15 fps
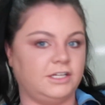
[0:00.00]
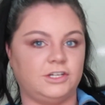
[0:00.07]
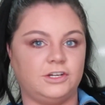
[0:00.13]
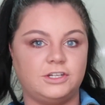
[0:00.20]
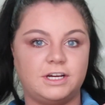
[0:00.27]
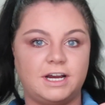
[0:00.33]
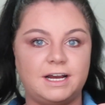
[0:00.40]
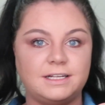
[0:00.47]
I
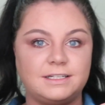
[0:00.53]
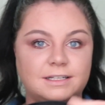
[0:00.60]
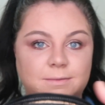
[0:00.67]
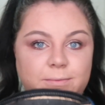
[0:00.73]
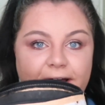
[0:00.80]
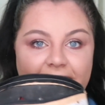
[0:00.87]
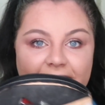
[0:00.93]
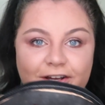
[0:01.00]
showed you guys
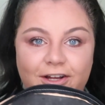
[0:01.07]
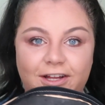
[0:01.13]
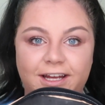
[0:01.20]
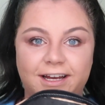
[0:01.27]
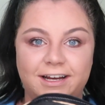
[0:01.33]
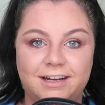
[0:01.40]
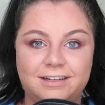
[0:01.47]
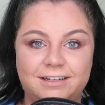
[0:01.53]
this bag
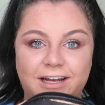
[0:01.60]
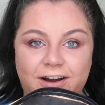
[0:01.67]
earlier.